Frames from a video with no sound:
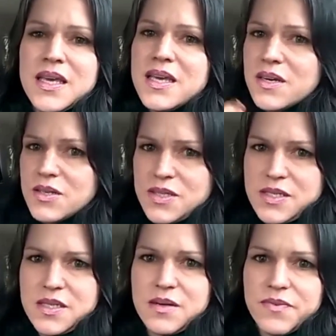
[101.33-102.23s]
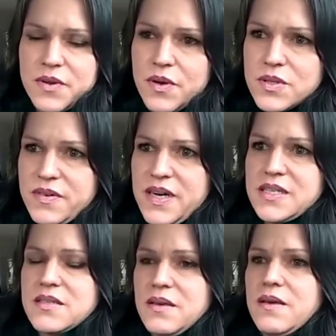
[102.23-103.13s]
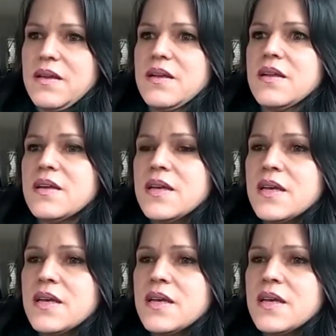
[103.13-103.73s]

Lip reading: ecosystem for those of us in,